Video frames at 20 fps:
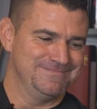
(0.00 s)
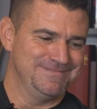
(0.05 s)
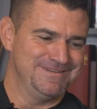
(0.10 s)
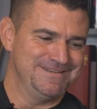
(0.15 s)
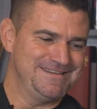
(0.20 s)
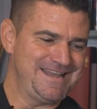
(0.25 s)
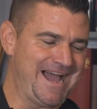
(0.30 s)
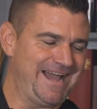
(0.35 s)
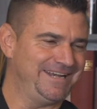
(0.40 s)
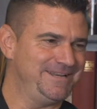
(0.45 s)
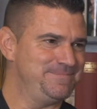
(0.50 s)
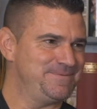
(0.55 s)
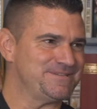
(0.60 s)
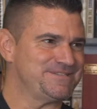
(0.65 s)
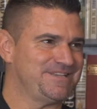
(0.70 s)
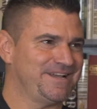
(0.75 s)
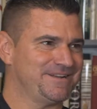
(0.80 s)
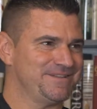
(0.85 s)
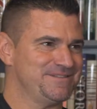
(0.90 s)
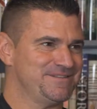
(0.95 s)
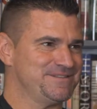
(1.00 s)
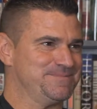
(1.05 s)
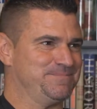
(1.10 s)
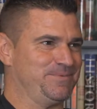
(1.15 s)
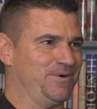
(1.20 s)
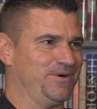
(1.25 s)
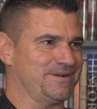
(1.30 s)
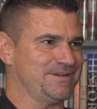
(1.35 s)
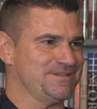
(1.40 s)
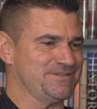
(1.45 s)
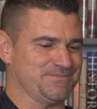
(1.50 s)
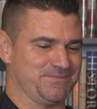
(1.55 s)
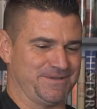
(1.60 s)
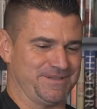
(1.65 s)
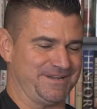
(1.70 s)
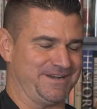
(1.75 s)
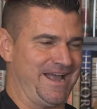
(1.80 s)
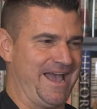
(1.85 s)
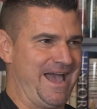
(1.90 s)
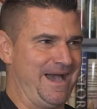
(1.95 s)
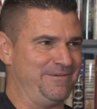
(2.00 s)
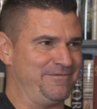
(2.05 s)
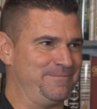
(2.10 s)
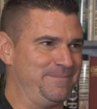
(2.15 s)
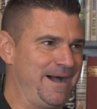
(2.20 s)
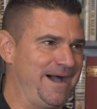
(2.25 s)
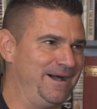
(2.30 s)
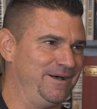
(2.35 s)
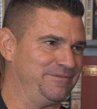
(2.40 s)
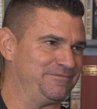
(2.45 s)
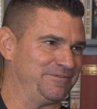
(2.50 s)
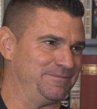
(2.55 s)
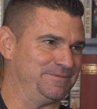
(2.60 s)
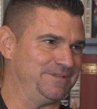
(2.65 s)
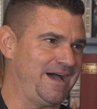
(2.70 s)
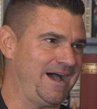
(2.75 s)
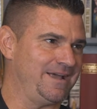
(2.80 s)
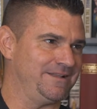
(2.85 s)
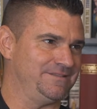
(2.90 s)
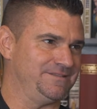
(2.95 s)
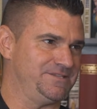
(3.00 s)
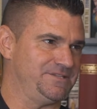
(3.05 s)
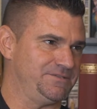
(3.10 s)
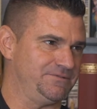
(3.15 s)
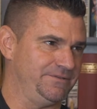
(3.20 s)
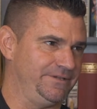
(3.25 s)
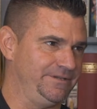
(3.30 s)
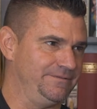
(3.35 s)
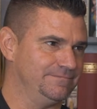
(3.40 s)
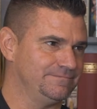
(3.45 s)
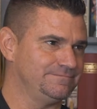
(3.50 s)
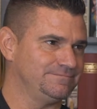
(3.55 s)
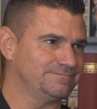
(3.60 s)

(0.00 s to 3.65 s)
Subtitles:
90% of this book is within a half mile from Leiden Street.